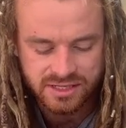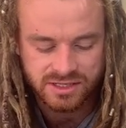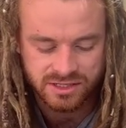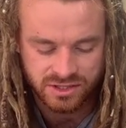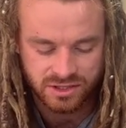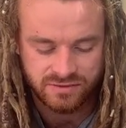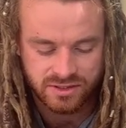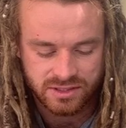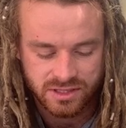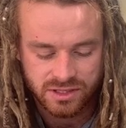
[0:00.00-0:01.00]
his
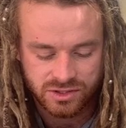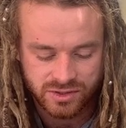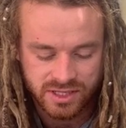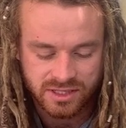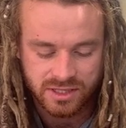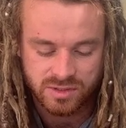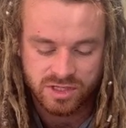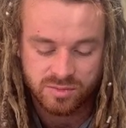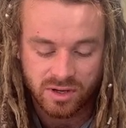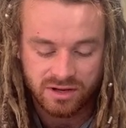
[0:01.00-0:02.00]
servants, treated them
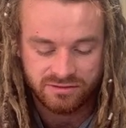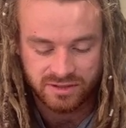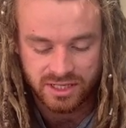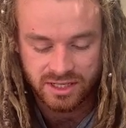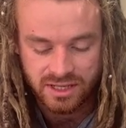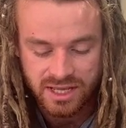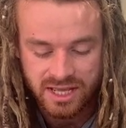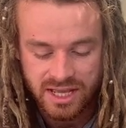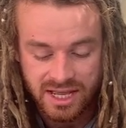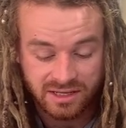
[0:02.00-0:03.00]
spitefully,
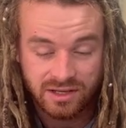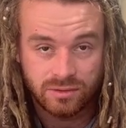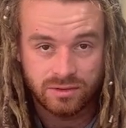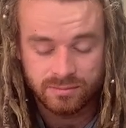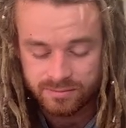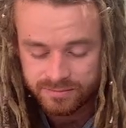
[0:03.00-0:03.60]
and killed them.